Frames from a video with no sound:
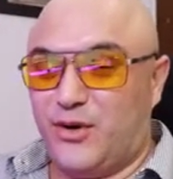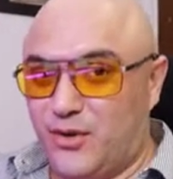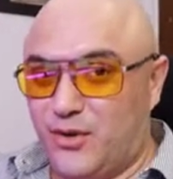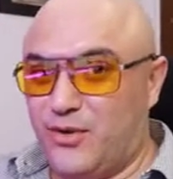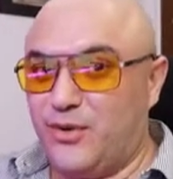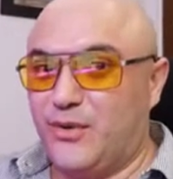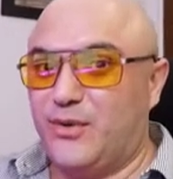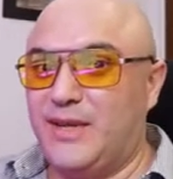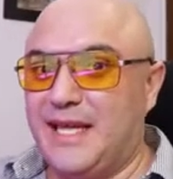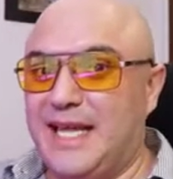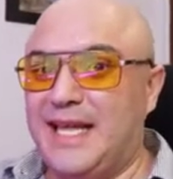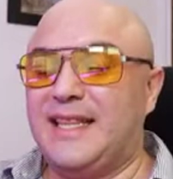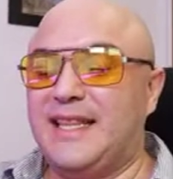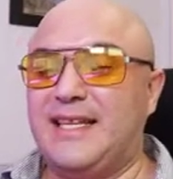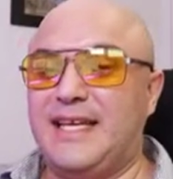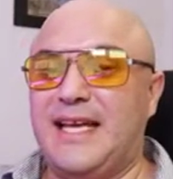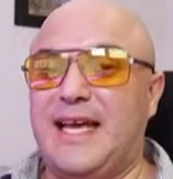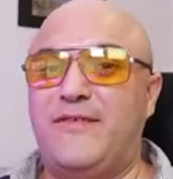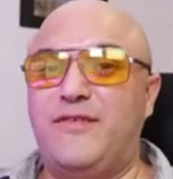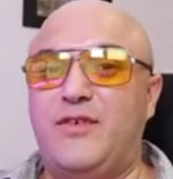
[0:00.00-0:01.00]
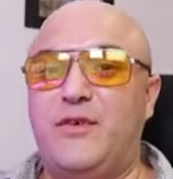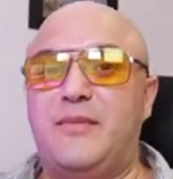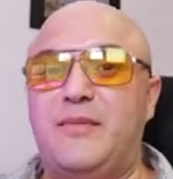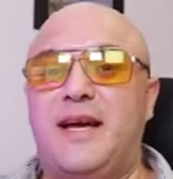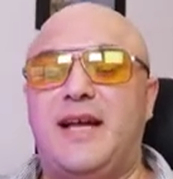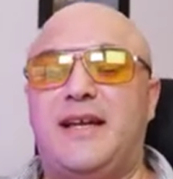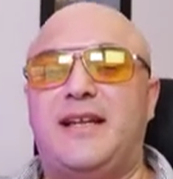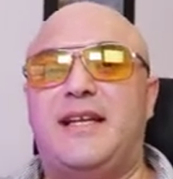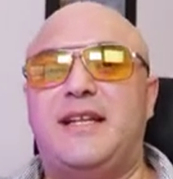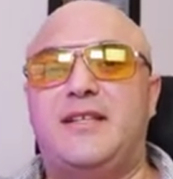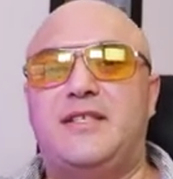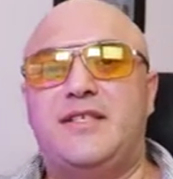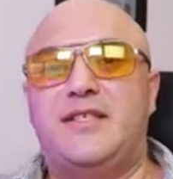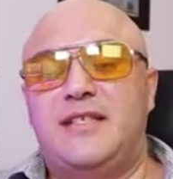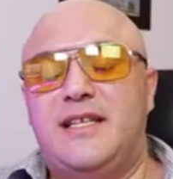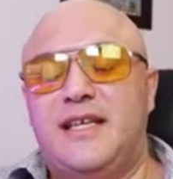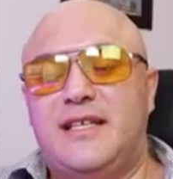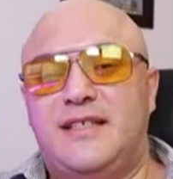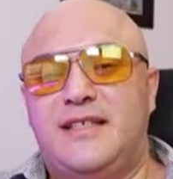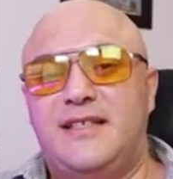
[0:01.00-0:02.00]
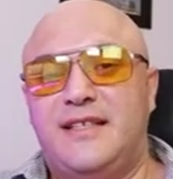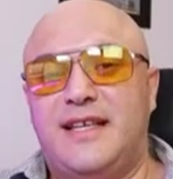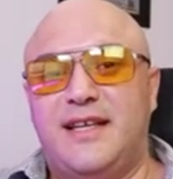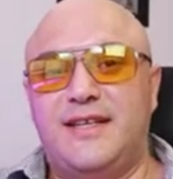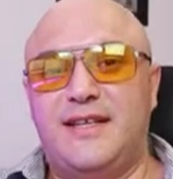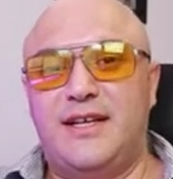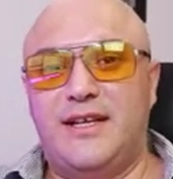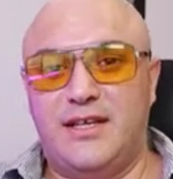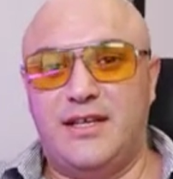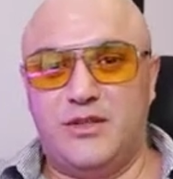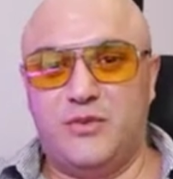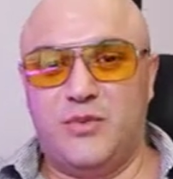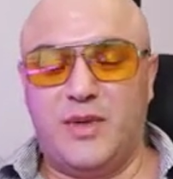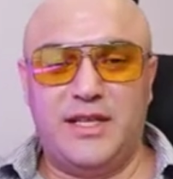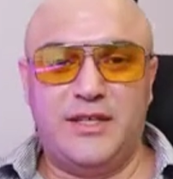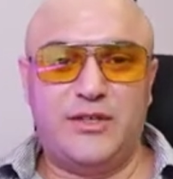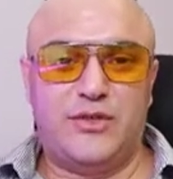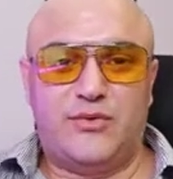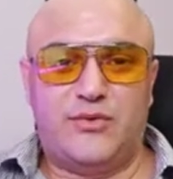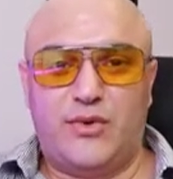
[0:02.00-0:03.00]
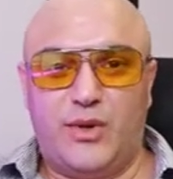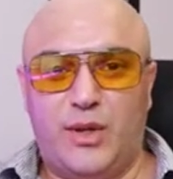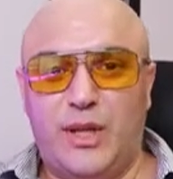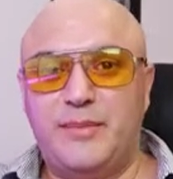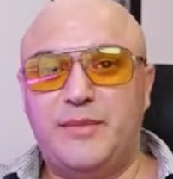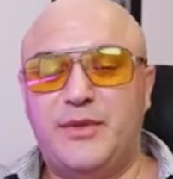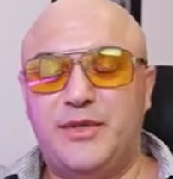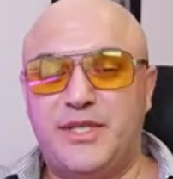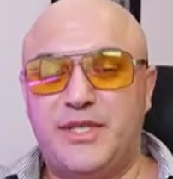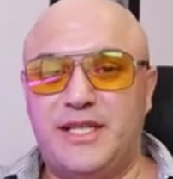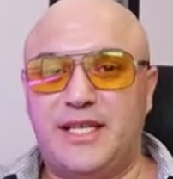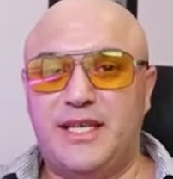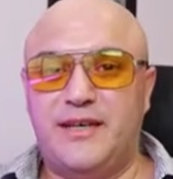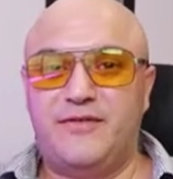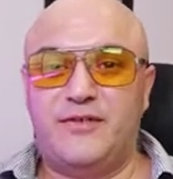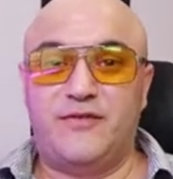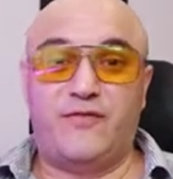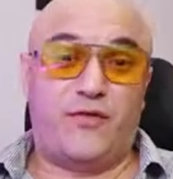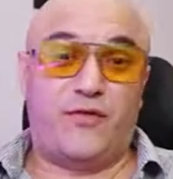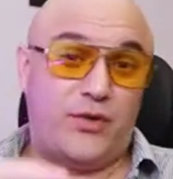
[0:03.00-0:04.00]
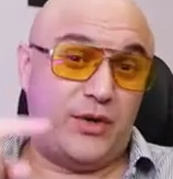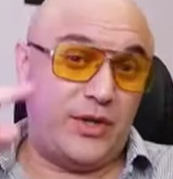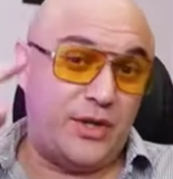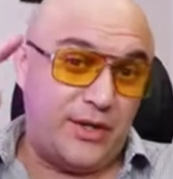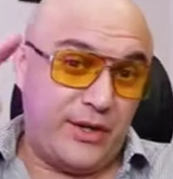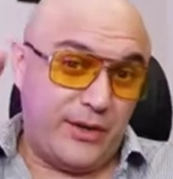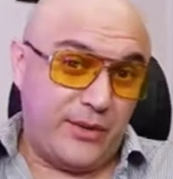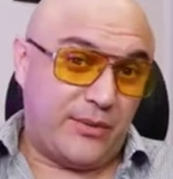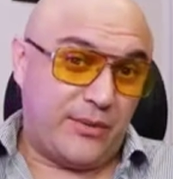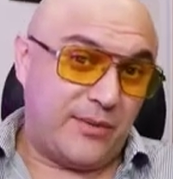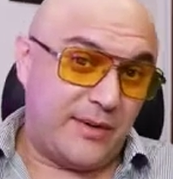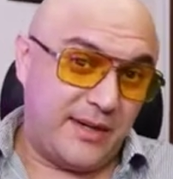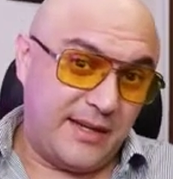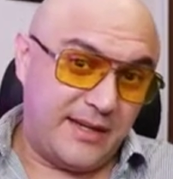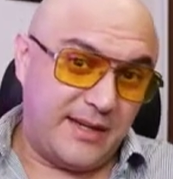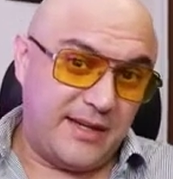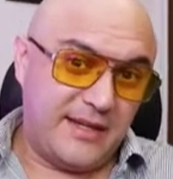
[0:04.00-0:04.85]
Who lately have you met that is willing to roll up their sleeves for you?